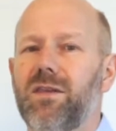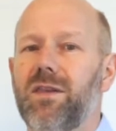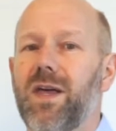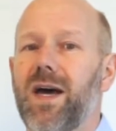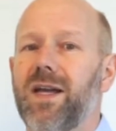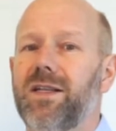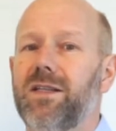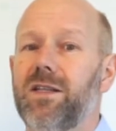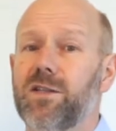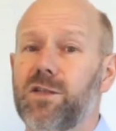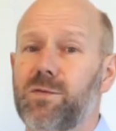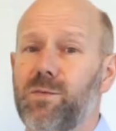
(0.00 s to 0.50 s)

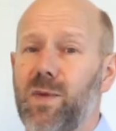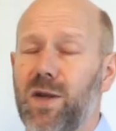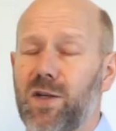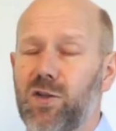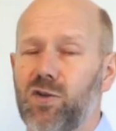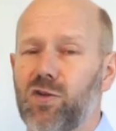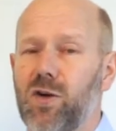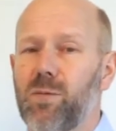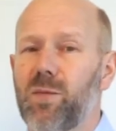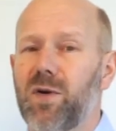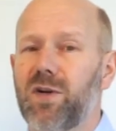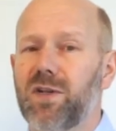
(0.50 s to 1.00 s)
that the
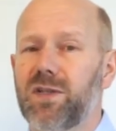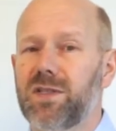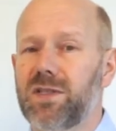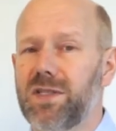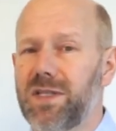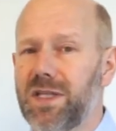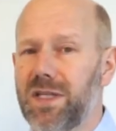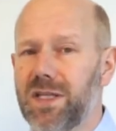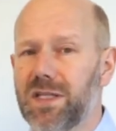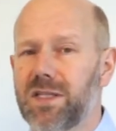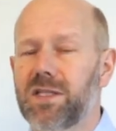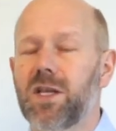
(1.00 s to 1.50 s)
spectrometer
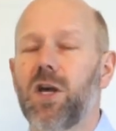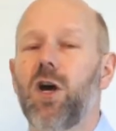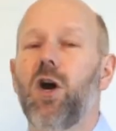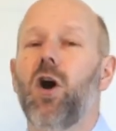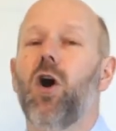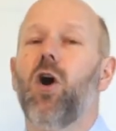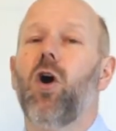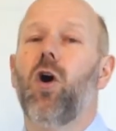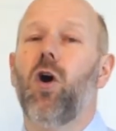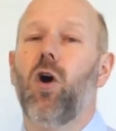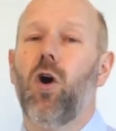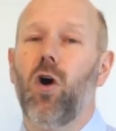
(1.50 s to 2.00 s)
sees
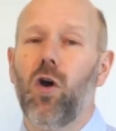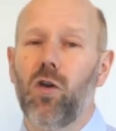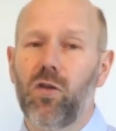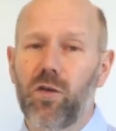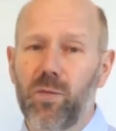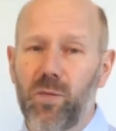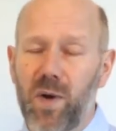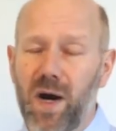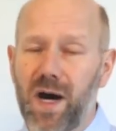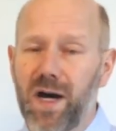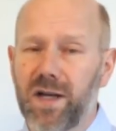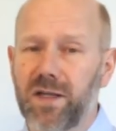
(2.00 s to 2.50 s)
all the
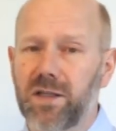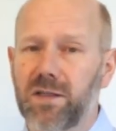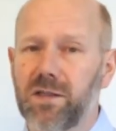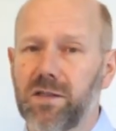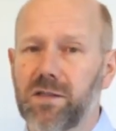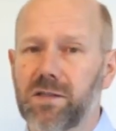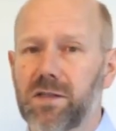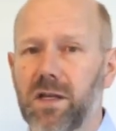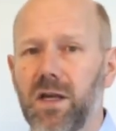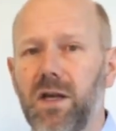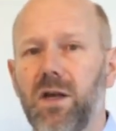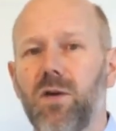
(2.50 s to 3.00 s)

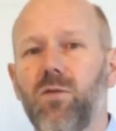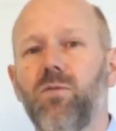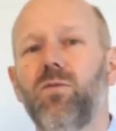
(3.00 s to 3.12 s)
particles